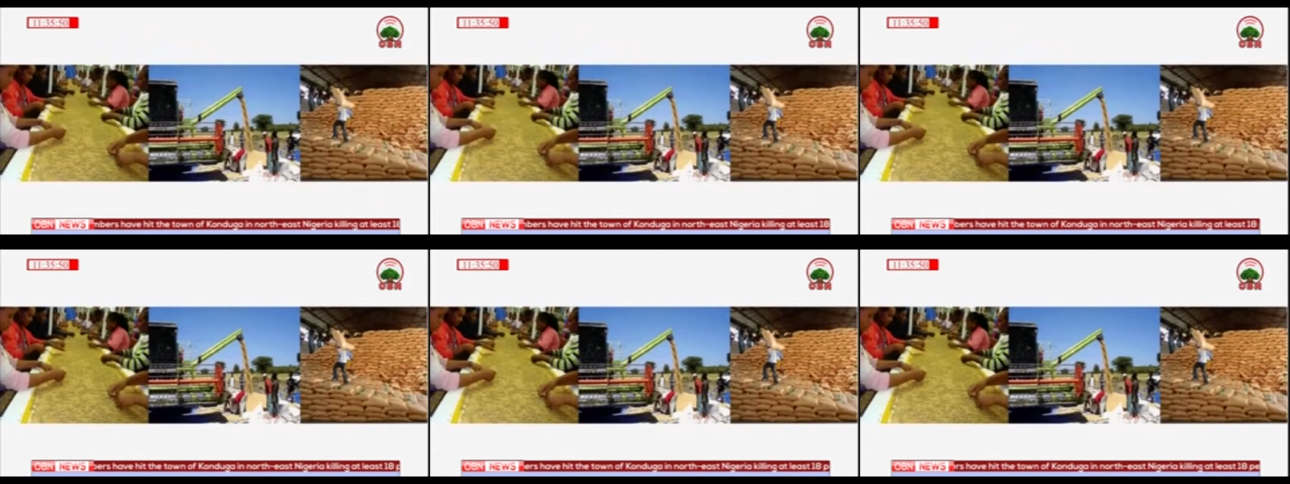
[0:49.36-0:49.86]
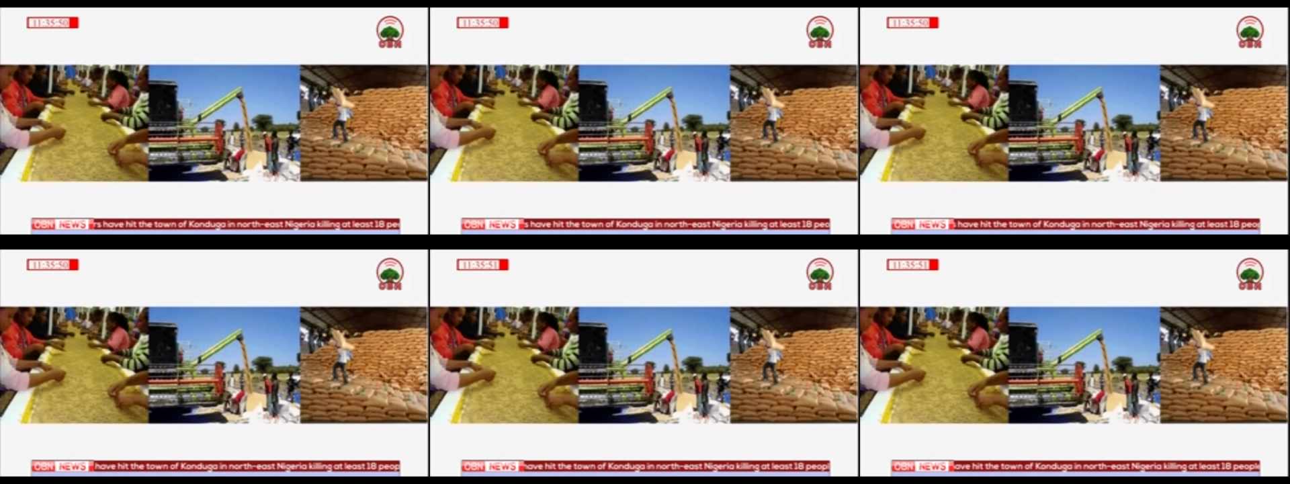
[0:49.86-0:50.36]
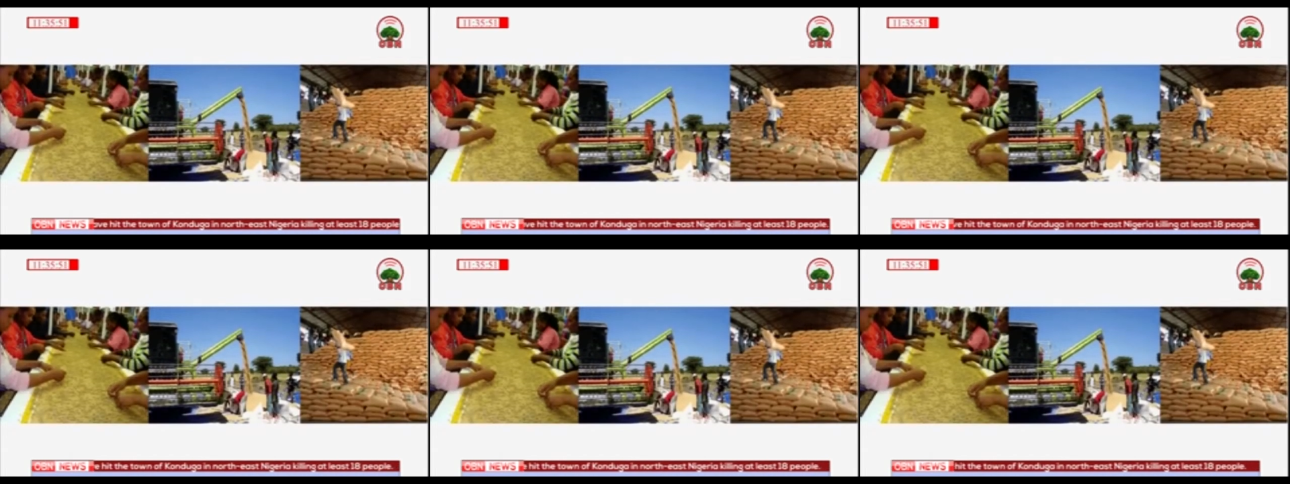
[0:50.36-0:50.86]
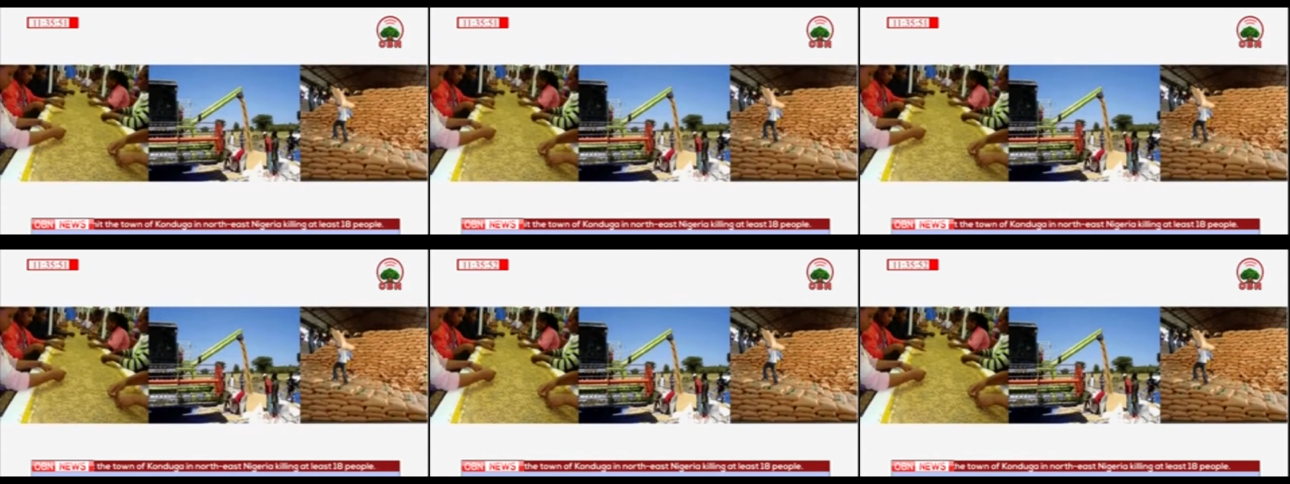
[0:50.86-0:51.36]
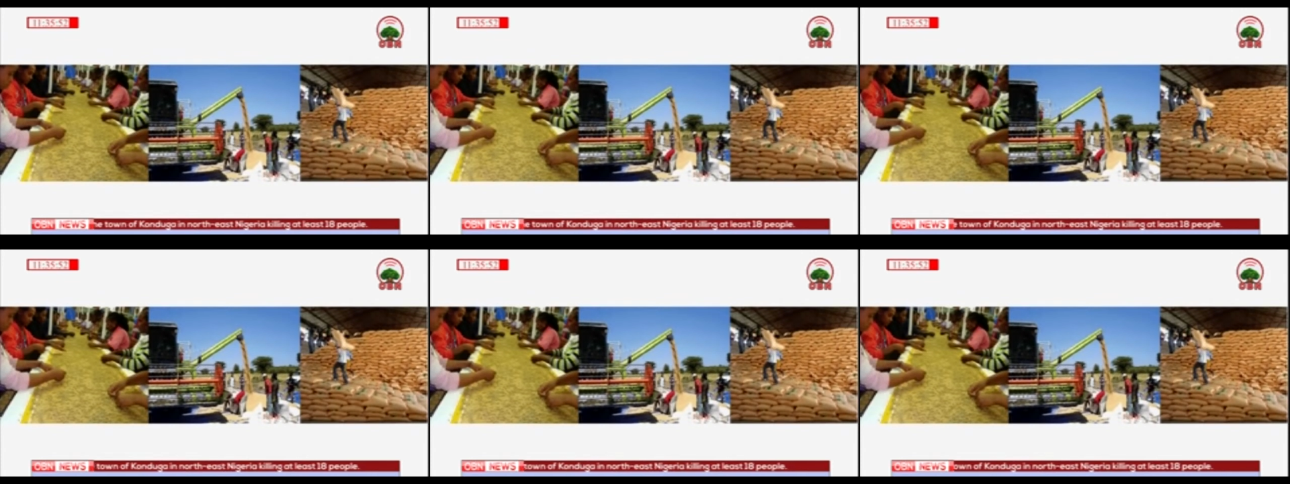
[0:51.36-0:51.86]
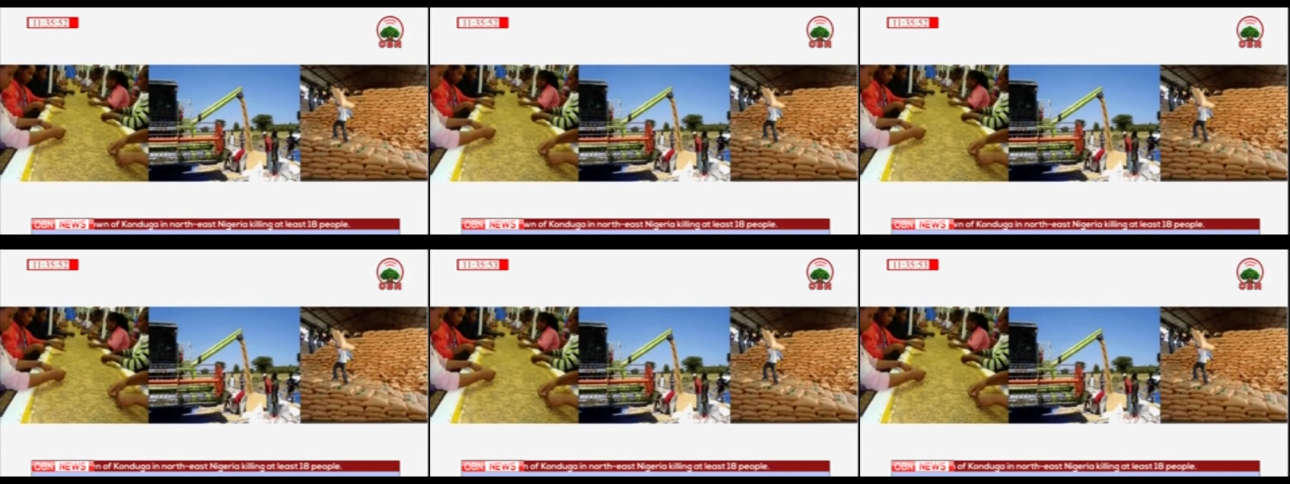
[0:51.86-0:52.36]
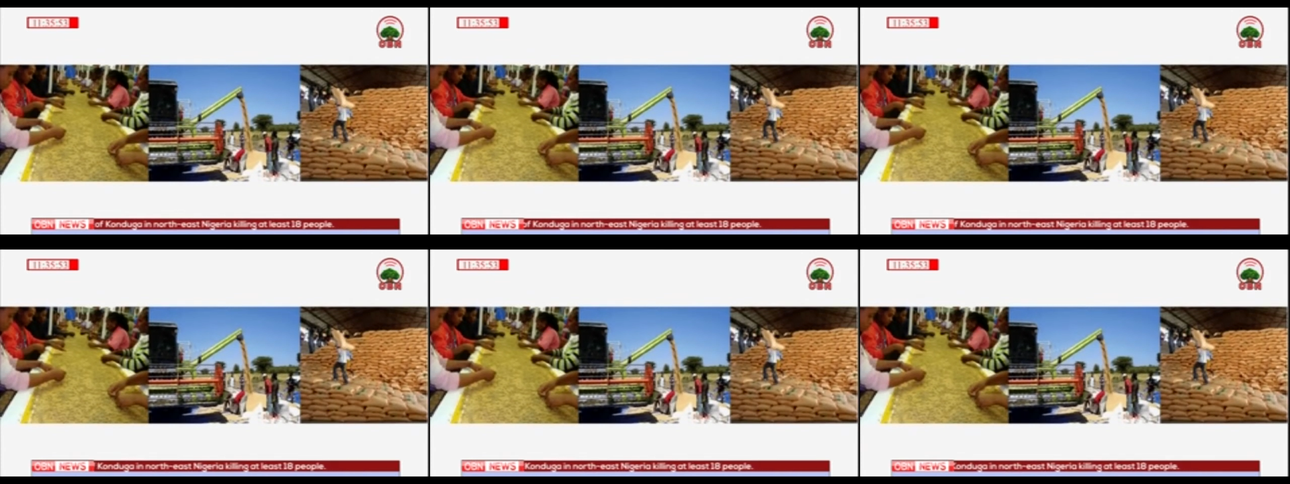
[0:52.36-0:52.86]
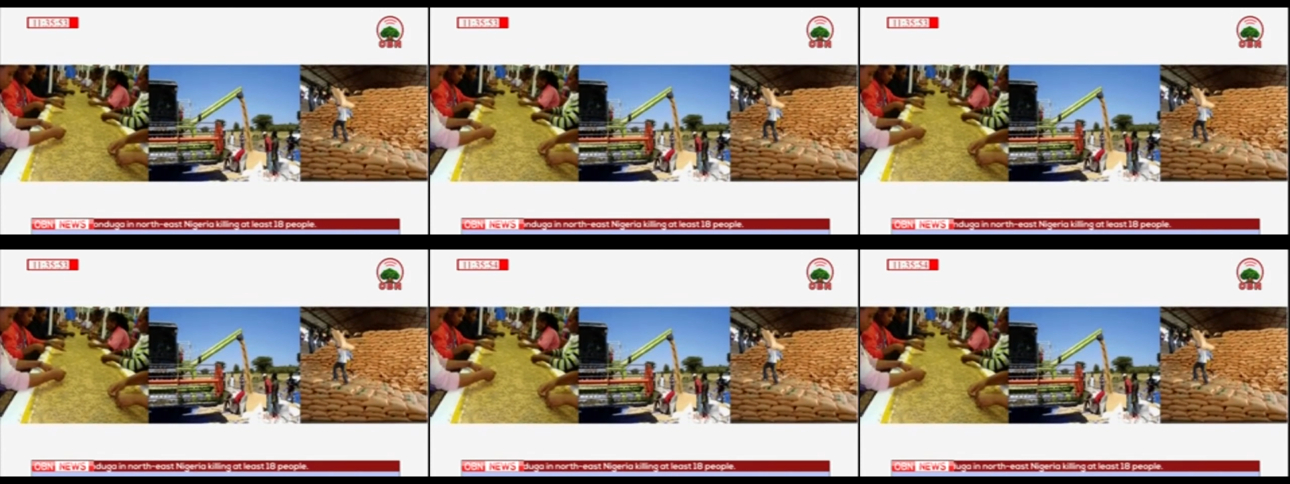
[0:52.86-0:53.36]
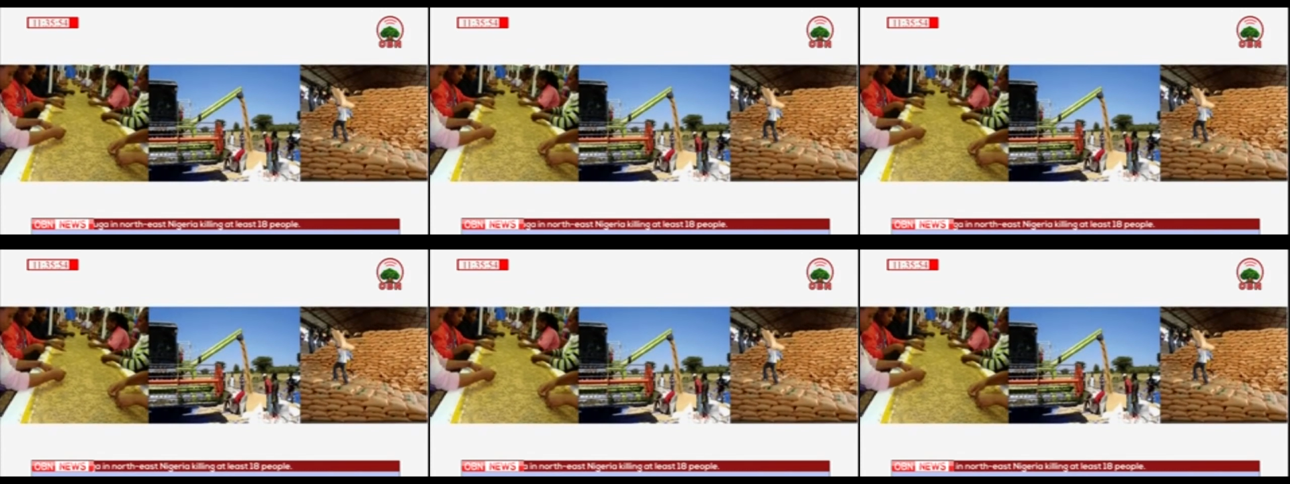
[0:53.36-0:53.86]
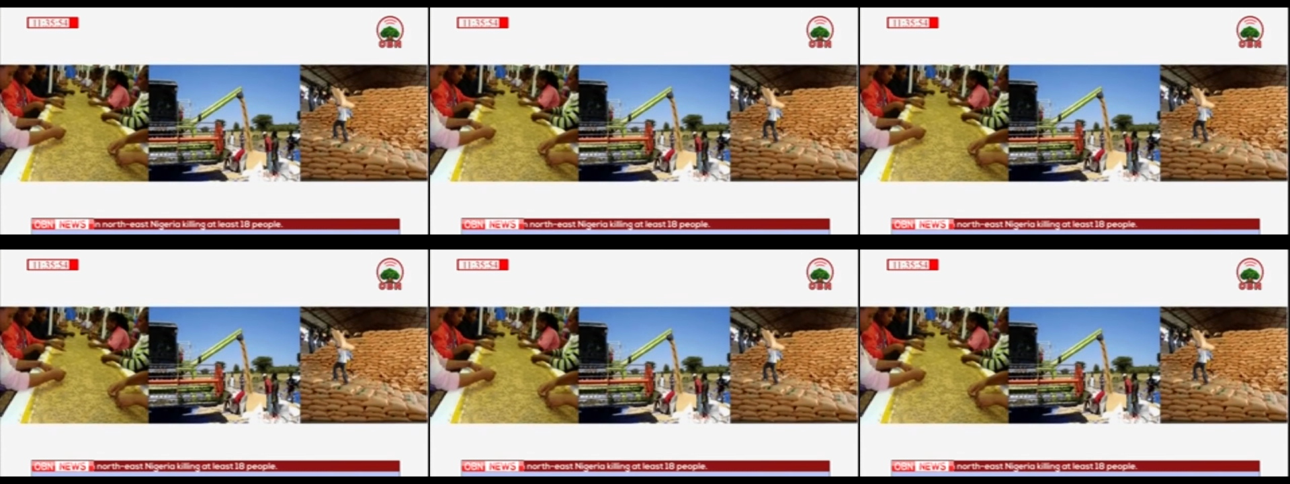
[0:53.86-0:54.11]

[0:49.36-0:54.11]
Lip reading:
Nobody's mouth can be seen.